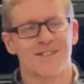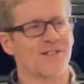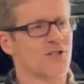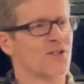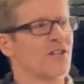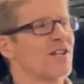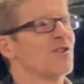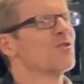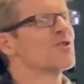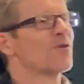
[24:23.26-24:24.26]
so, so, they
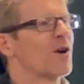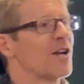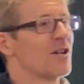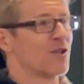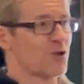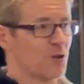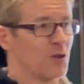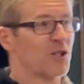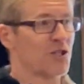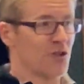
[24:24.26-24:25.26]
didn't use the right control
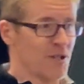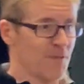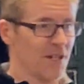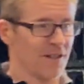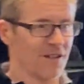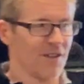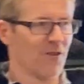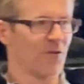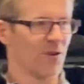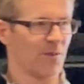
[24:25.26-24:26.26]
or treatment
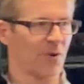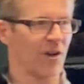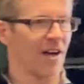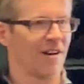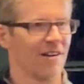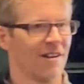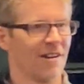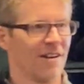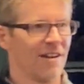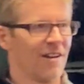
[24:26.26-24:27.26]
for the plant.
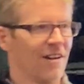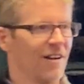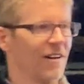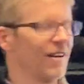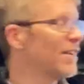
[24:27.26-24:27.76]
And